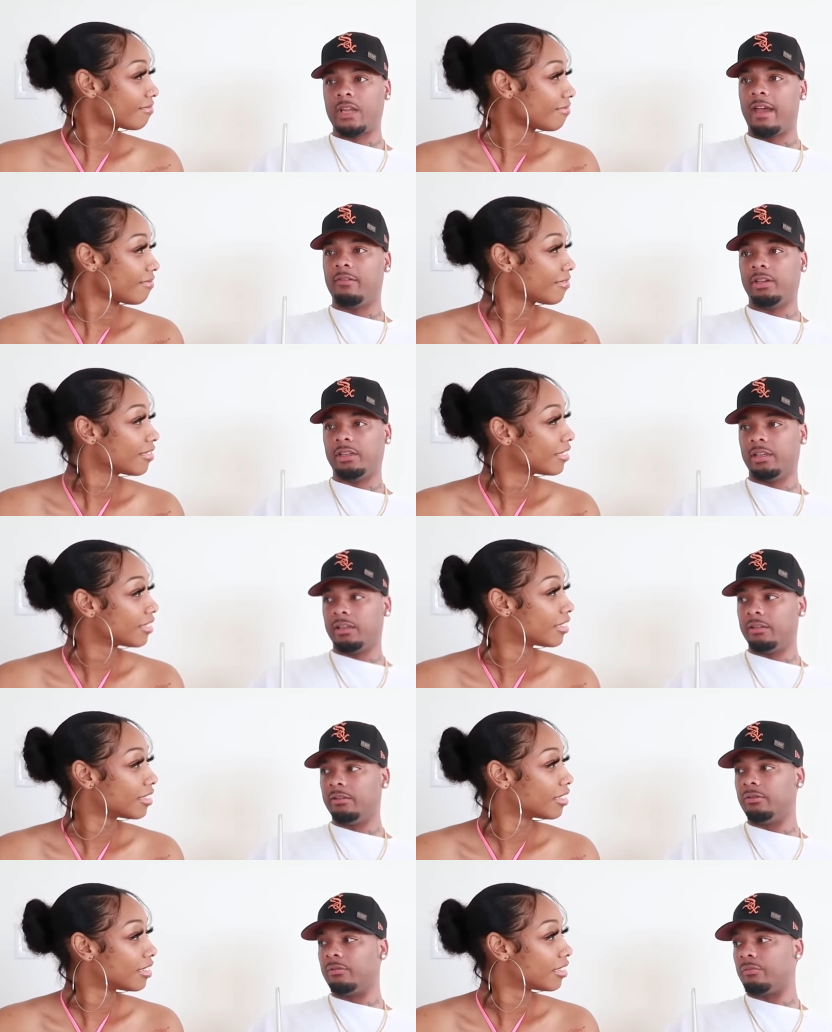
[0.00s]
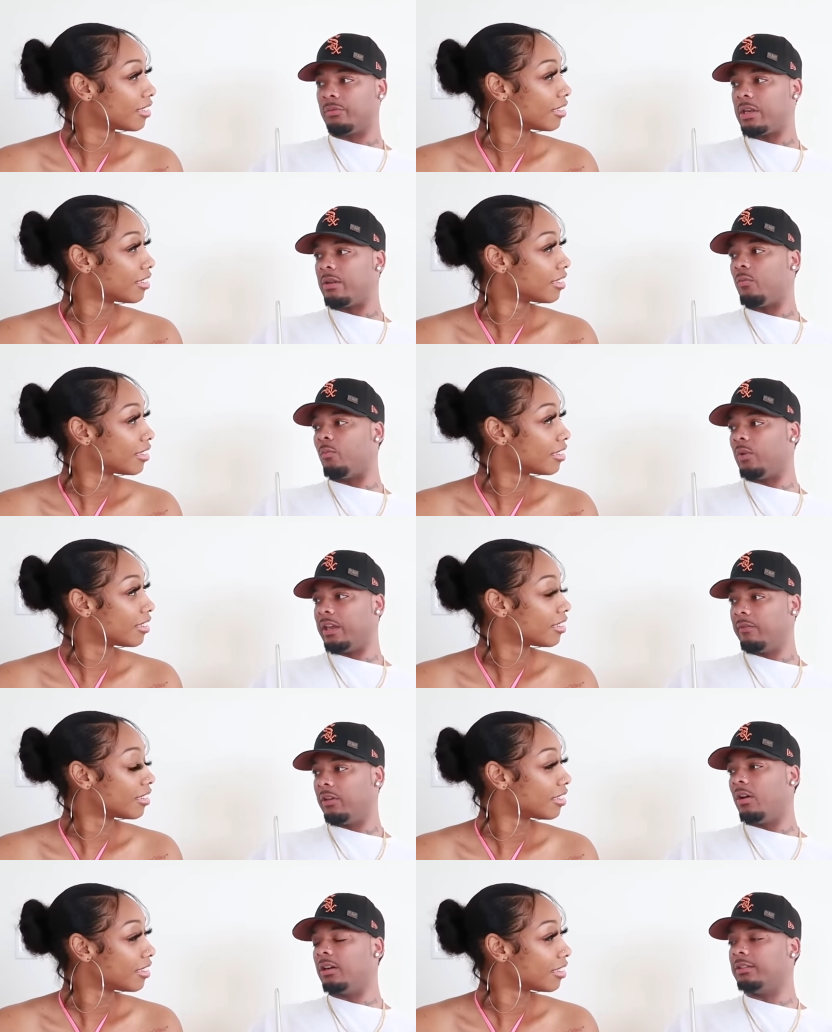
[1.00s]
Speaker 1: Having a kid,
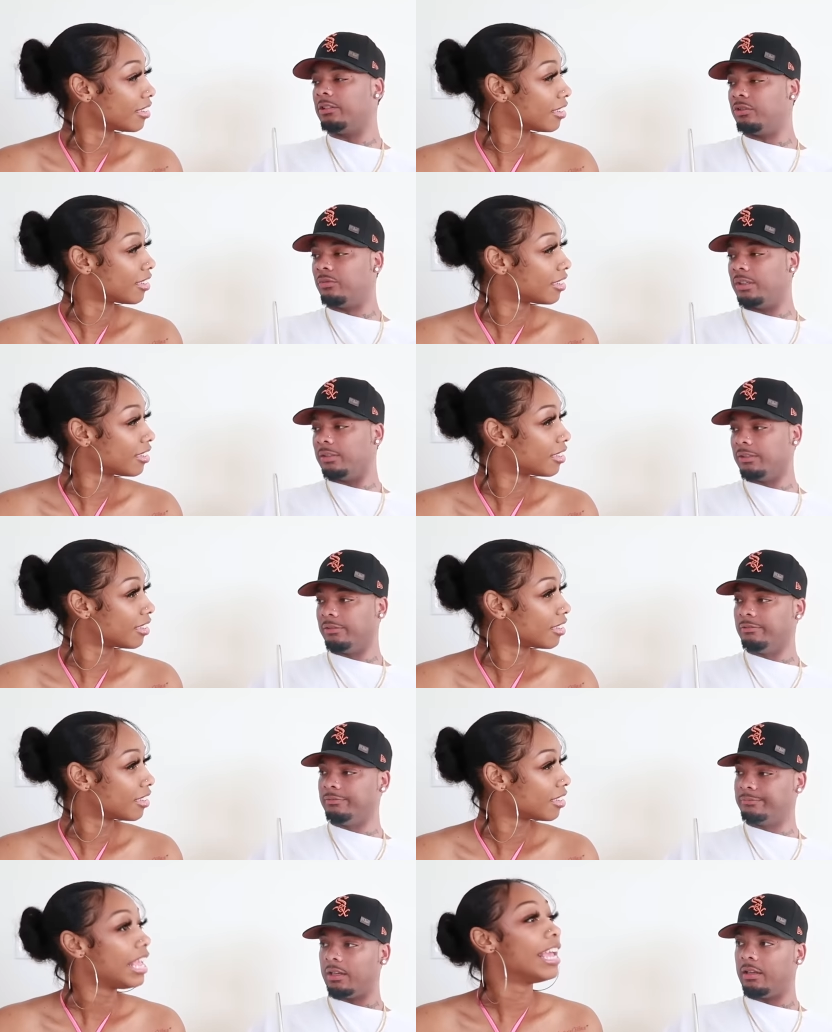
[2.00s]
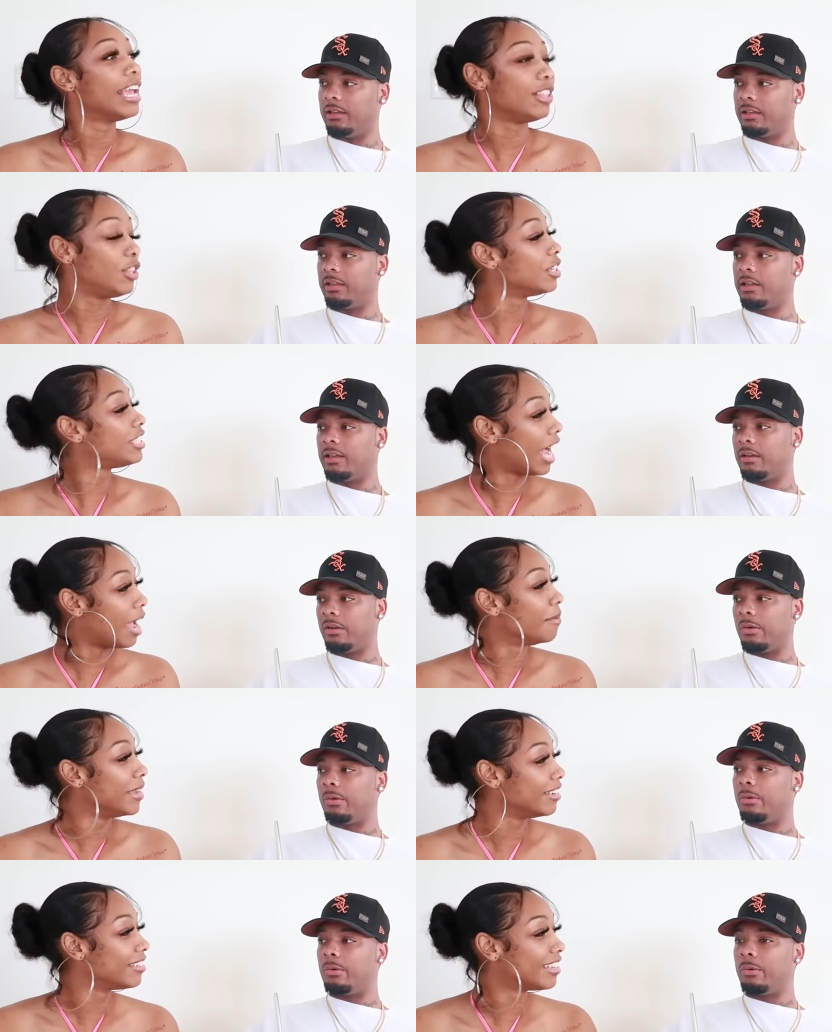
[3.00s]
given our situation. It, the
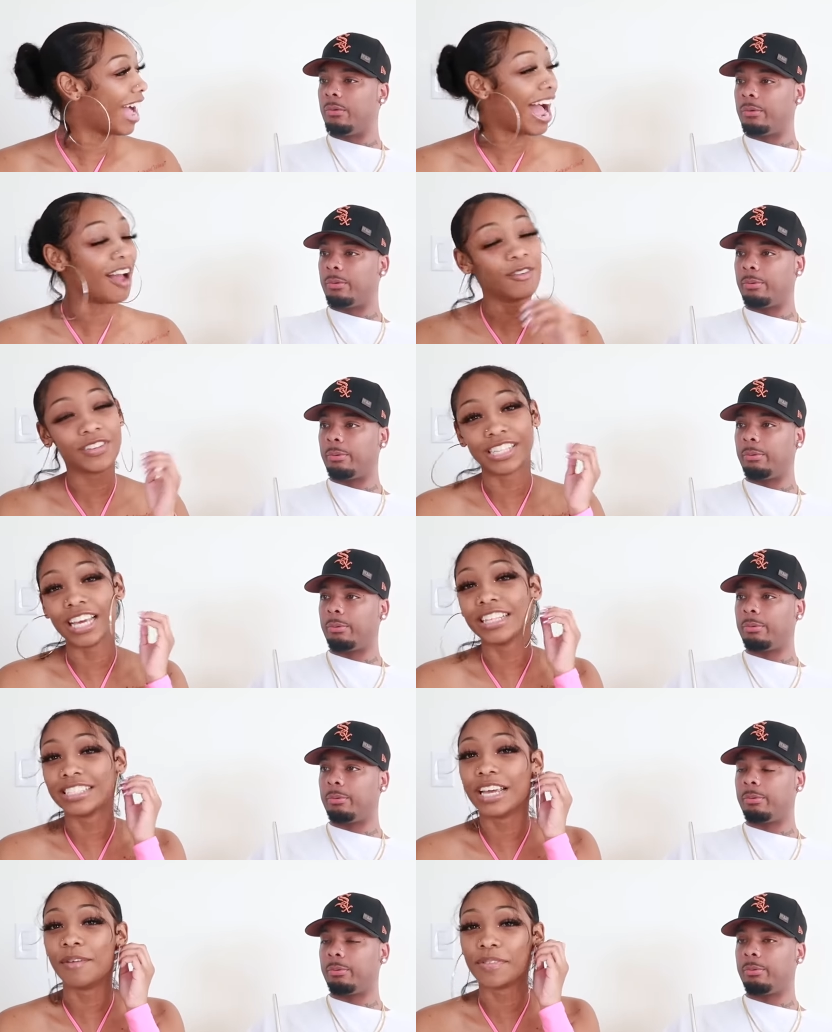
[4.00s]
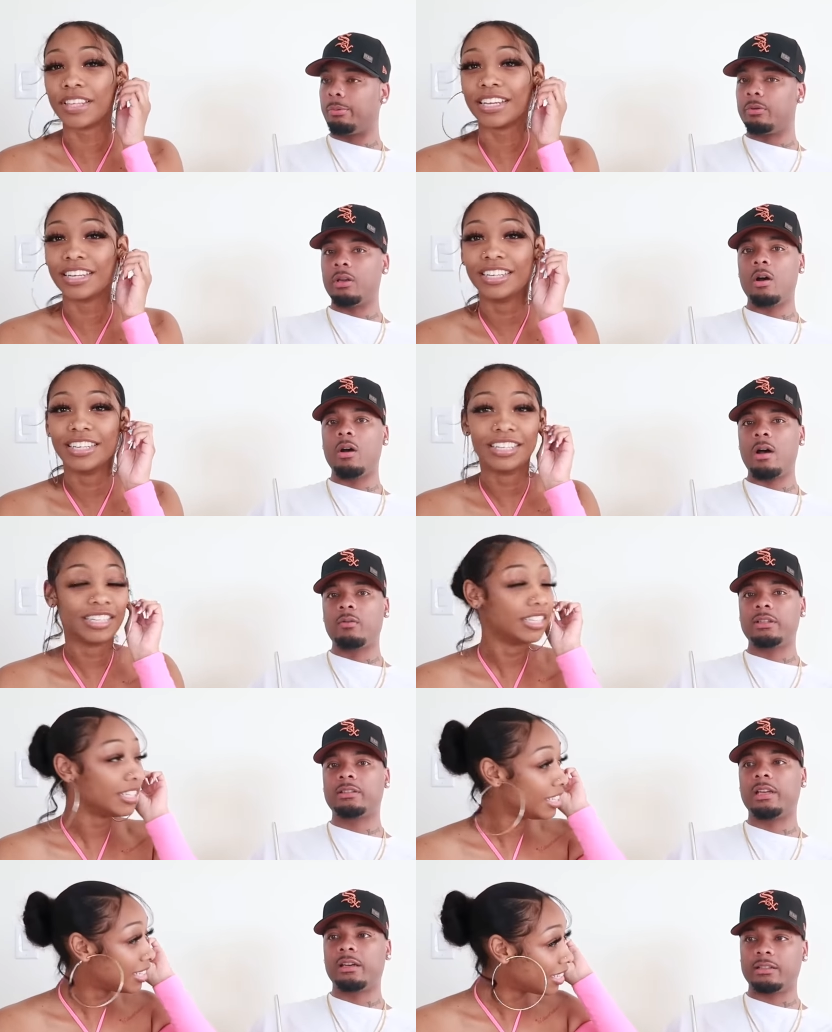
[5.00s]
Speaker 2: timing. I will say the same thing. No, I
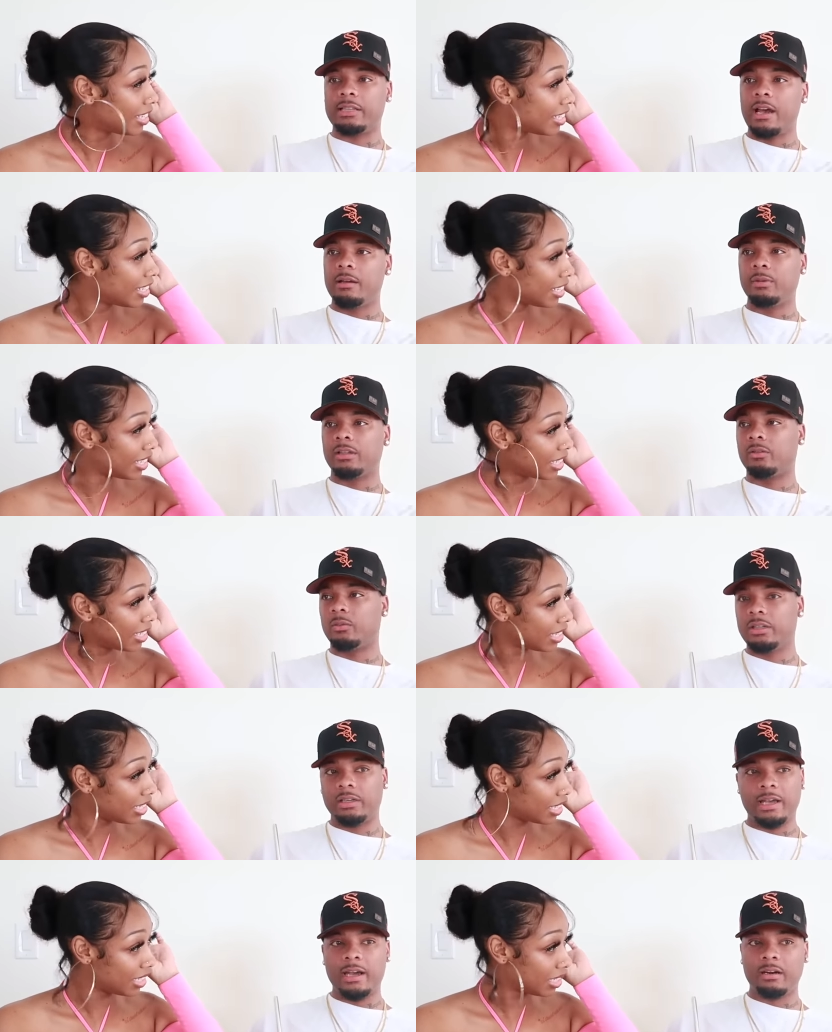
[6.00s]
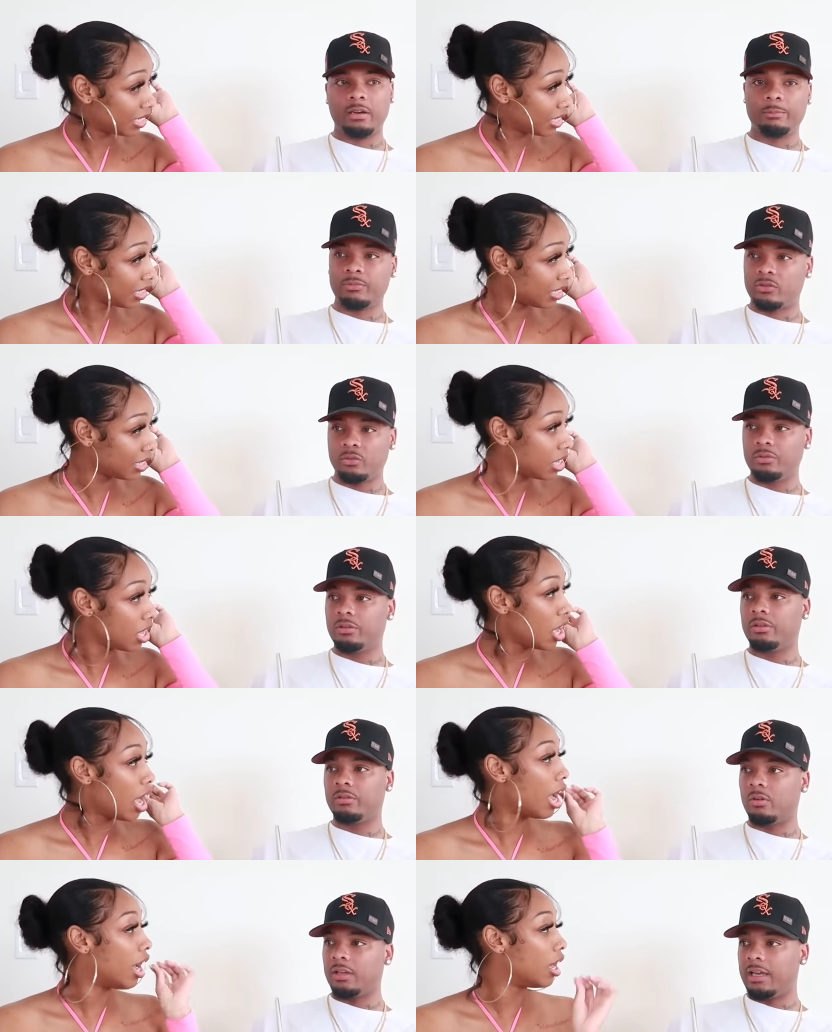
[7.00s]
Speaker 1: wouldn't say the timing because we could have had him
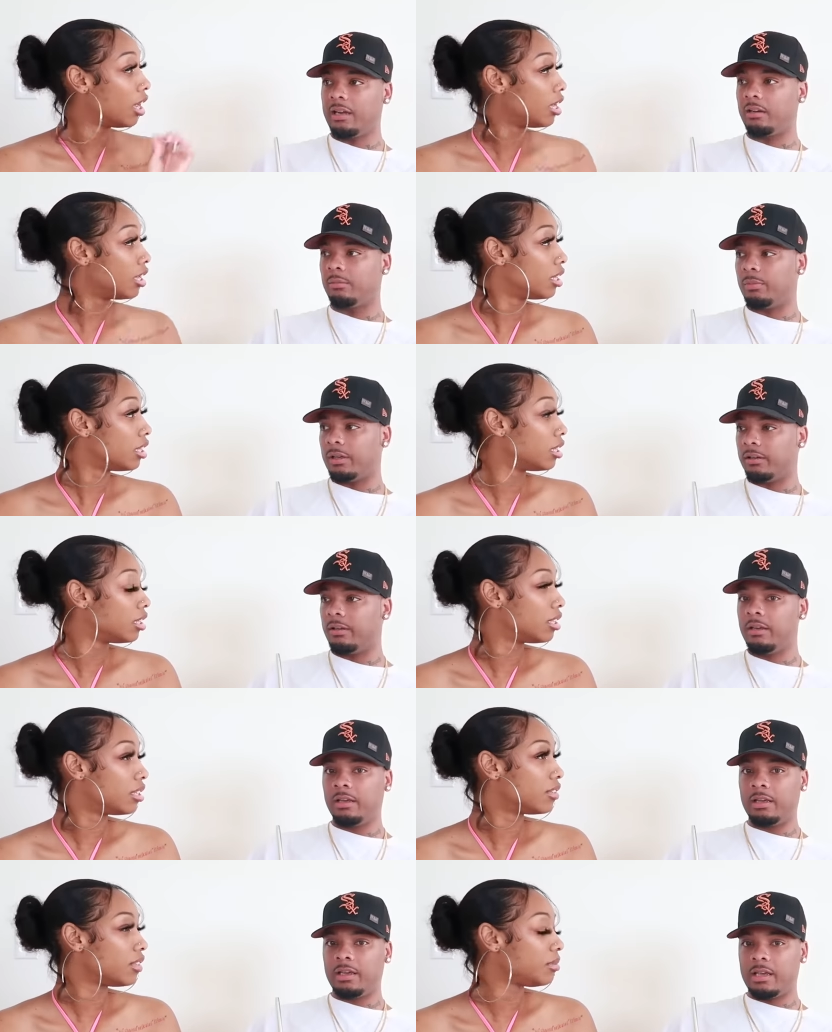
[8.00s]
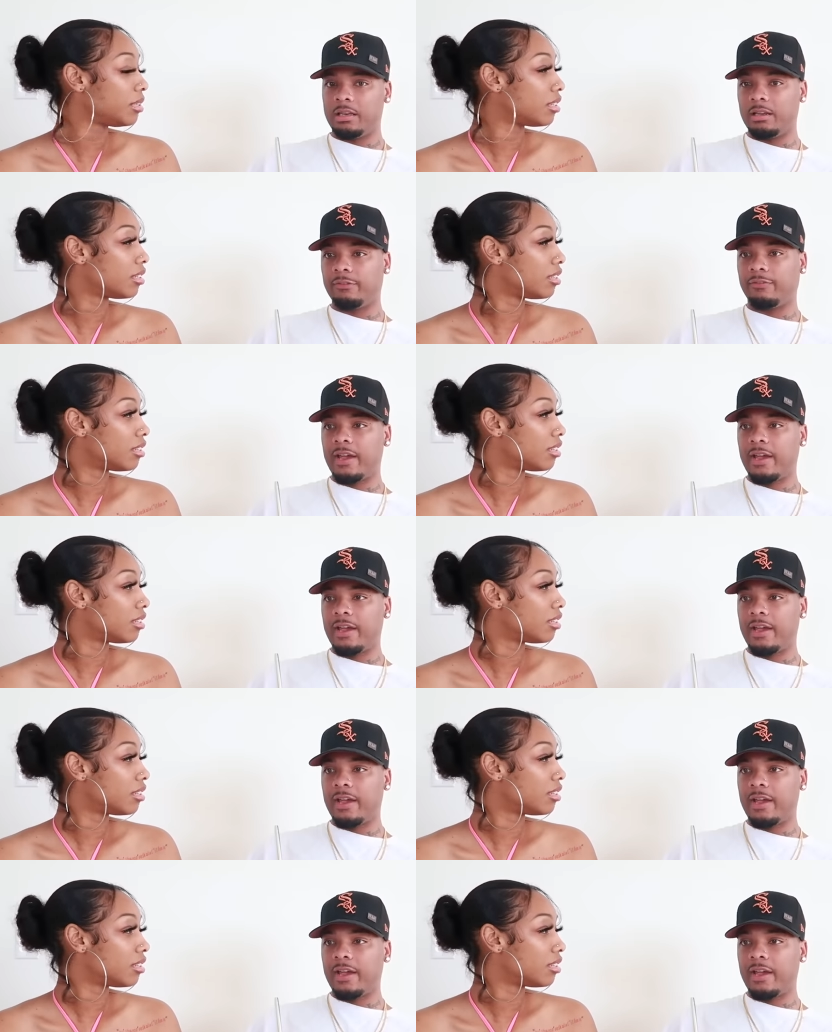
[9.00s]
sooner or later, but the